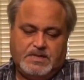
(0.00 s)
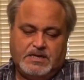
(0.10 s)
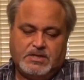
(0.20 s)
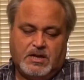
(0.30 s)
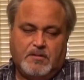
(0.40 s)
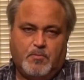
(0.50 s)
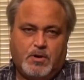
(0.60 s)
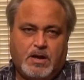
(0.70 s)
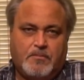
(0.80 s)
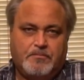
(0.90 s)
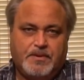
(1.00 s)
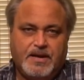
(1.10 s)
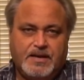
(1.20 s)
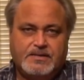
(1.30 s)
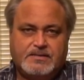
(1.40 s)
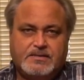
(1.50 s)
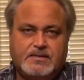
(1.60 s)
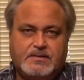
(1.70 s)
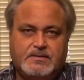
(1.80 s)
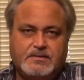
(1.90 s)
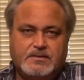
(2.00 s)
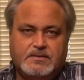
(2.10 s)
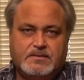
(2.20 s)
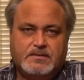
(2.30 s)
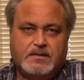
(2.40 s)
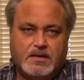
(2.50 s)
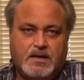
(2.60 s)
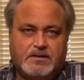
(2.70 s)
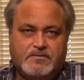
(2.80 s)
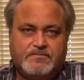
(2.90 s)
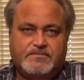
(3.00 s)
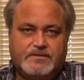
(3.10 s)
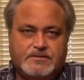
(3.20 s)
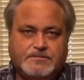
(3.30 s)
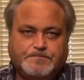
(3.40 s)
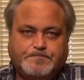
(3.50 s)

it's a lot more complex than a lot of